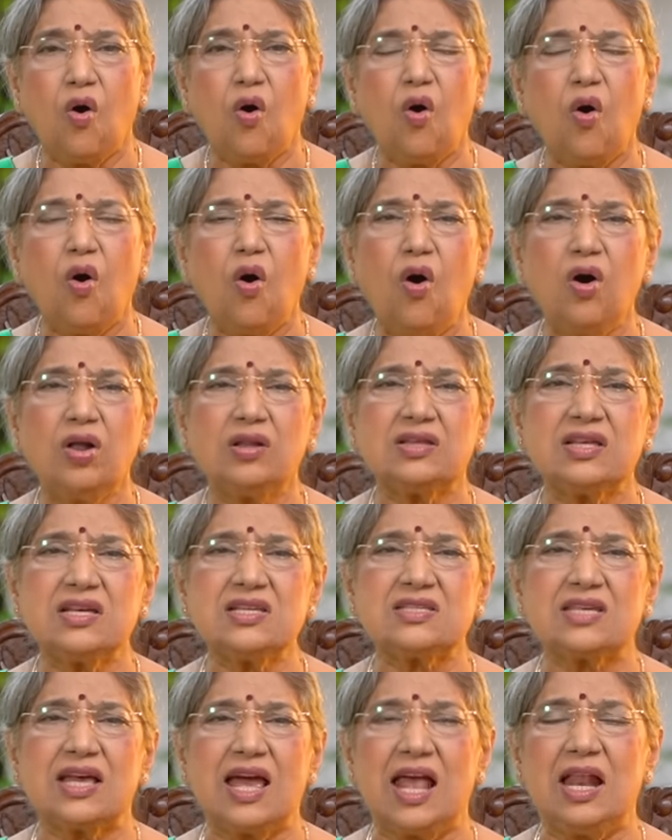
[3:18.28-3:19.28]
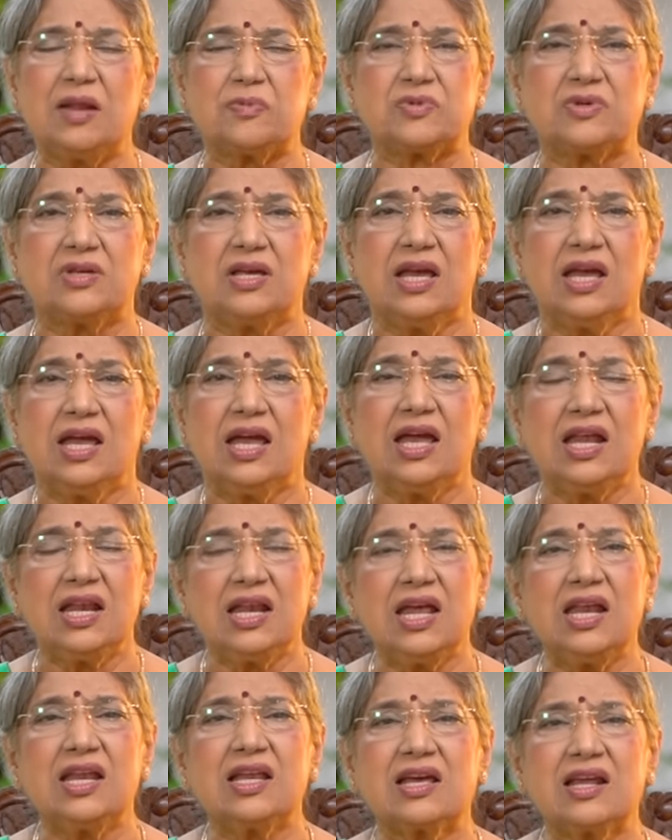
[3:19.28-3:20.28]
all this helps in
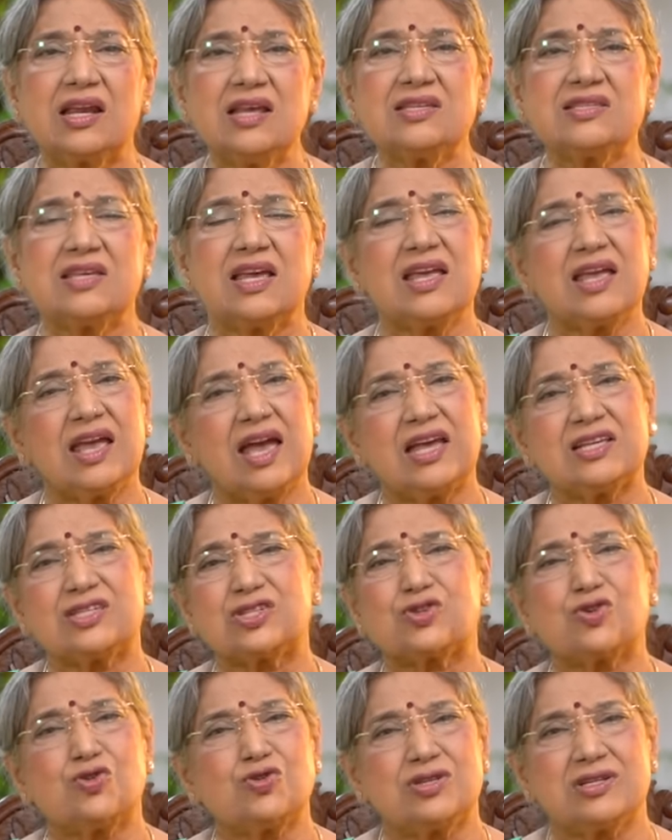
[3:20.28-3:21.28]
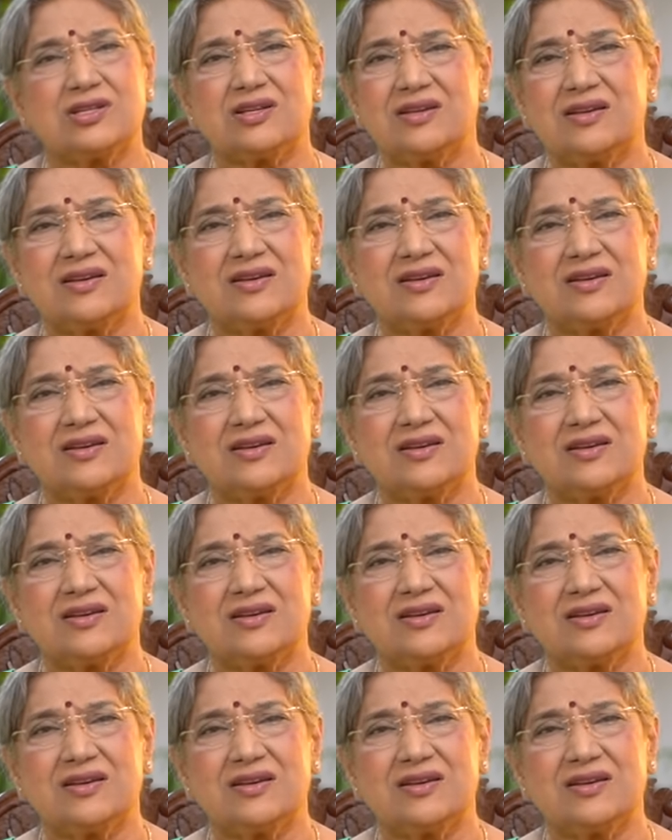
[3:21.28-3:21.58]
increasing estrogen